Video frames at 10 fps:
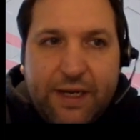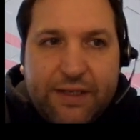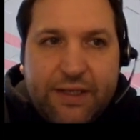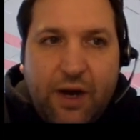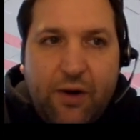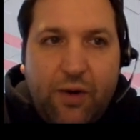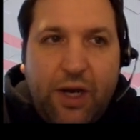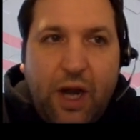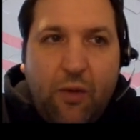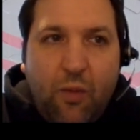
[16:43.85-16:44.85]
So,
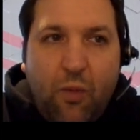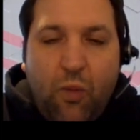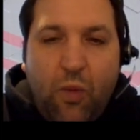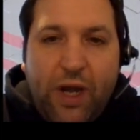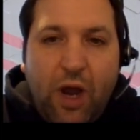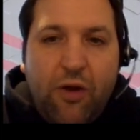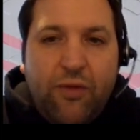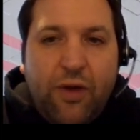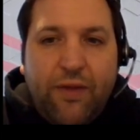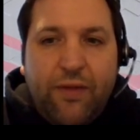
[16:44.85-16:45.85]
you know, we know
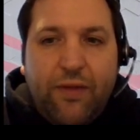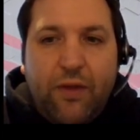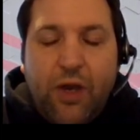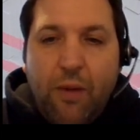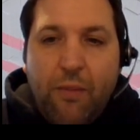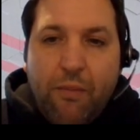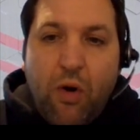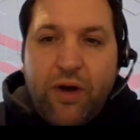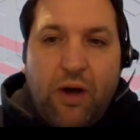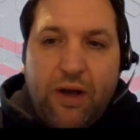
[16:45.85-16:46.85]
that, you know,
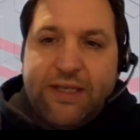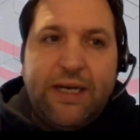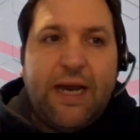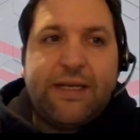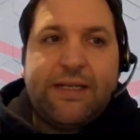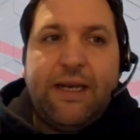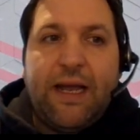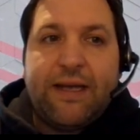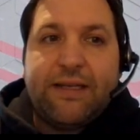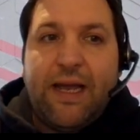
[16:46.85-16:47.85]
modernizing
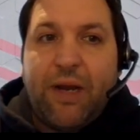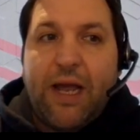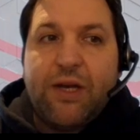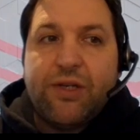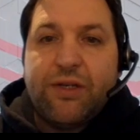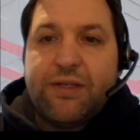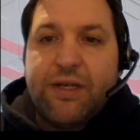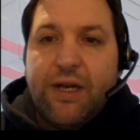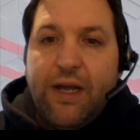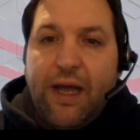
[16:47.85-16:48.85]
legacy
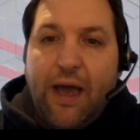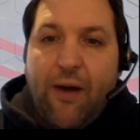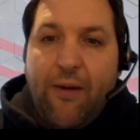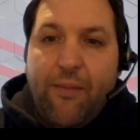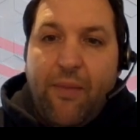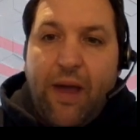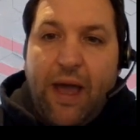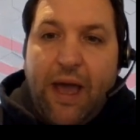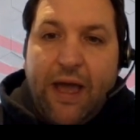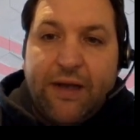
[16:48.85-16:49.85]
applications
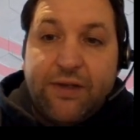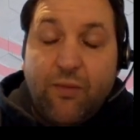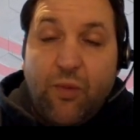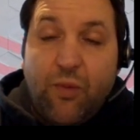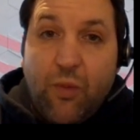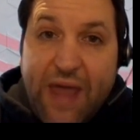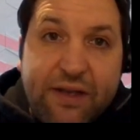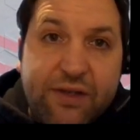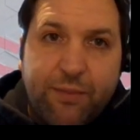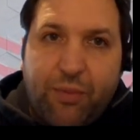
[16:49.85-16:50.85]
with
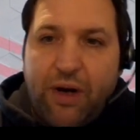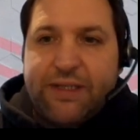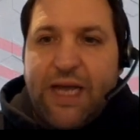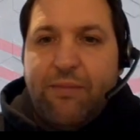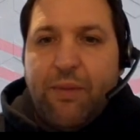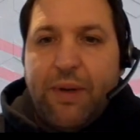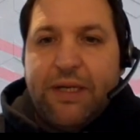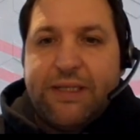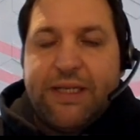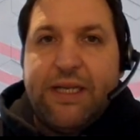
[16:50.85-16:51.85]
enterprise
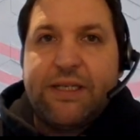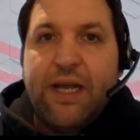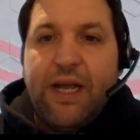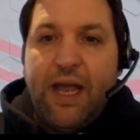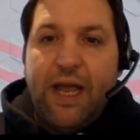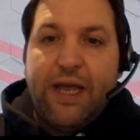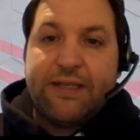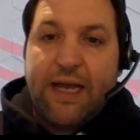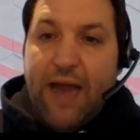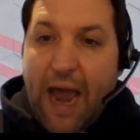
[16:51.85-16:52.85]
capabilities
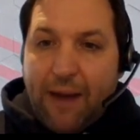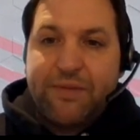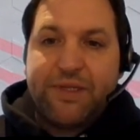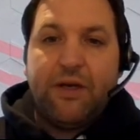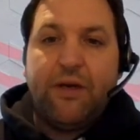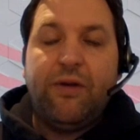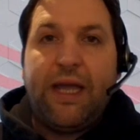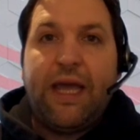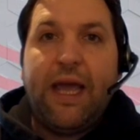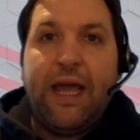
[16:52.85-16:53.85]
is
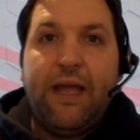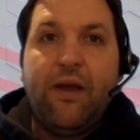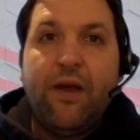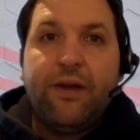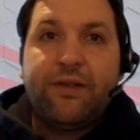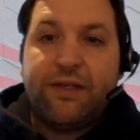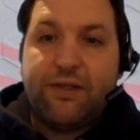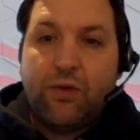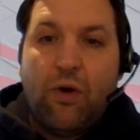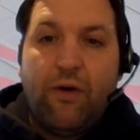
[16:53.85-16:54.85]
absolutely key to
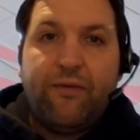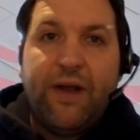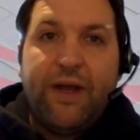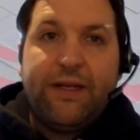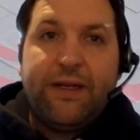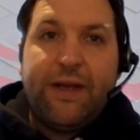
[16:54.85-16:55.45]
sort of